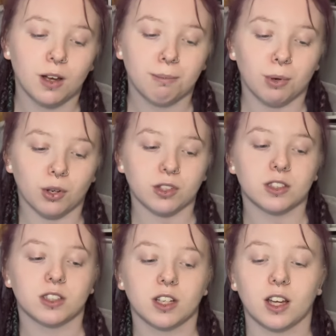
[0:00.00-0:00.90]

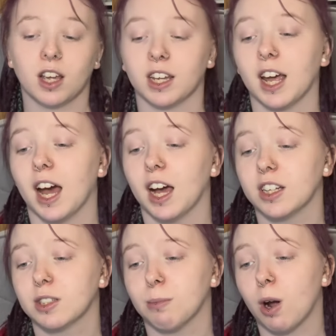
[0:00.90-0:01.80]
But yeah,
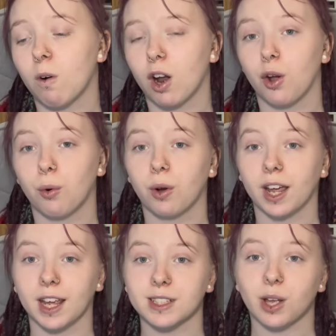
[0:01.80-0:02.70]
tomorrow
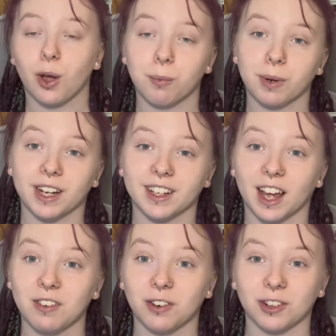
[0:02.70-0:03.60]
is opening
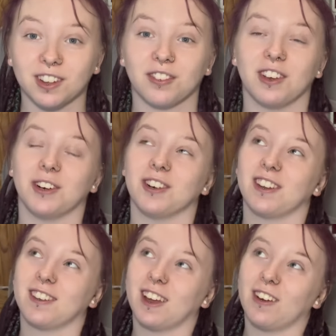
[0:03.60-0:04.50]
day for Huddersfield,
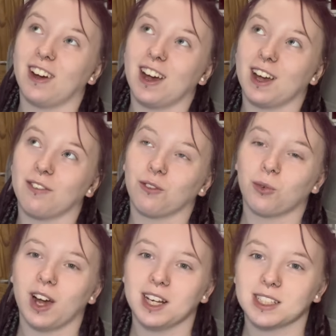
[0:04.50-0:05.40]
so I'm
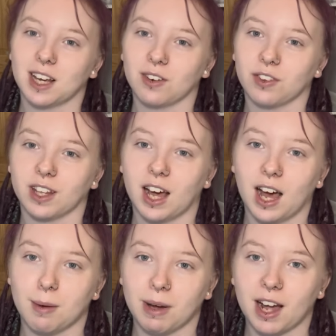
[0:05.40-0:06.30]
quite excited for that.
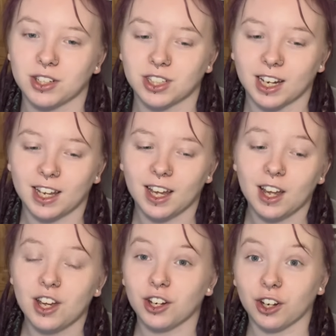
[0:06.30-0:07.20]
I'm actually
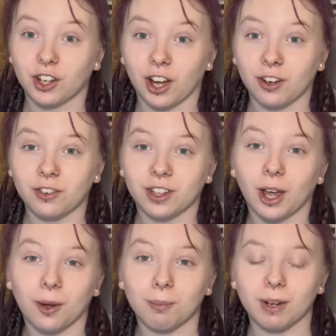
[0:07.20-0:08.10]
going to go for the
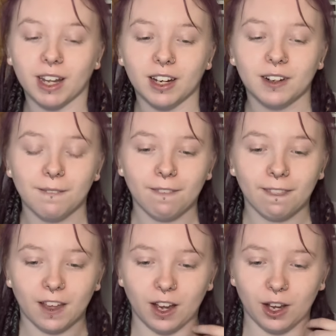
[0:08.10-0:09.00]
opening
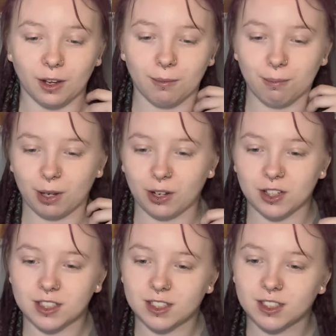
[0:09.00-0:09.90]

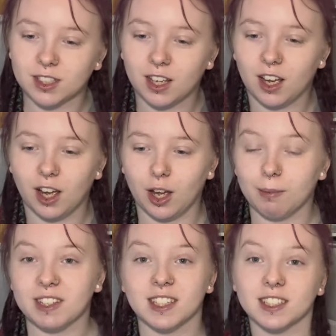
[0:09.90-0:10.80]
because
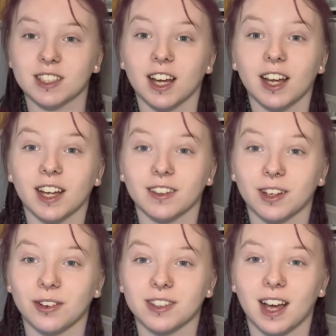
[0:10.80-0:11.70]
my sister is
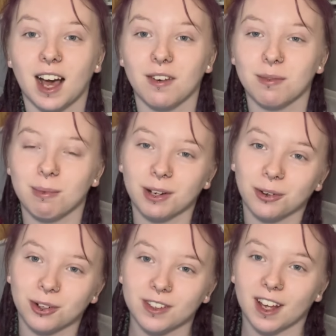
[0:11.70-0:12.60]
going to have my
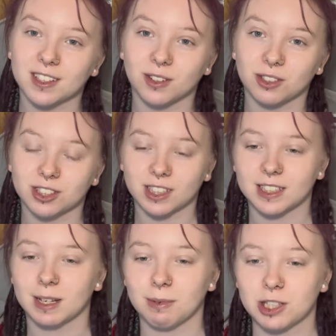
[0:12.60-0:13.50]
daughter, so I'm just going to
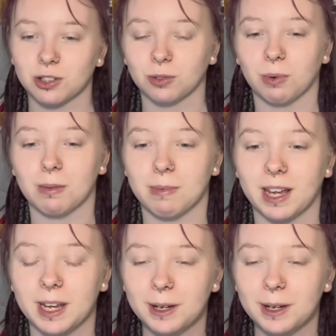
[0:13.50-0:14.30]
take my son with me.